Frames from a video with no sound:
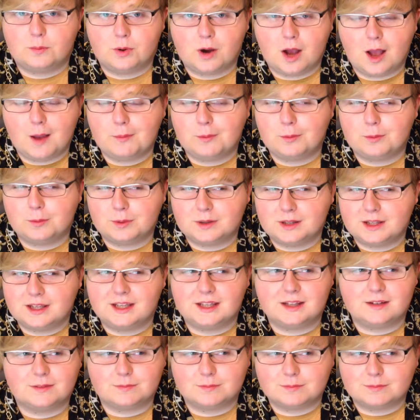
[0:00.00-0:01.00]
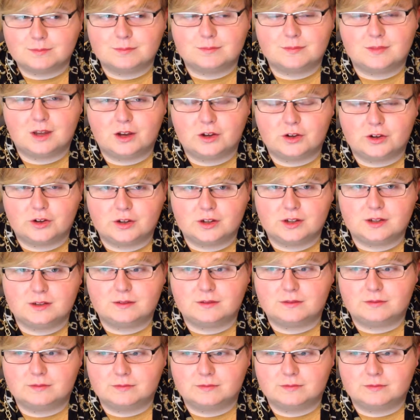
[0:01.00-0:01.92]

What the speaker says: probably a good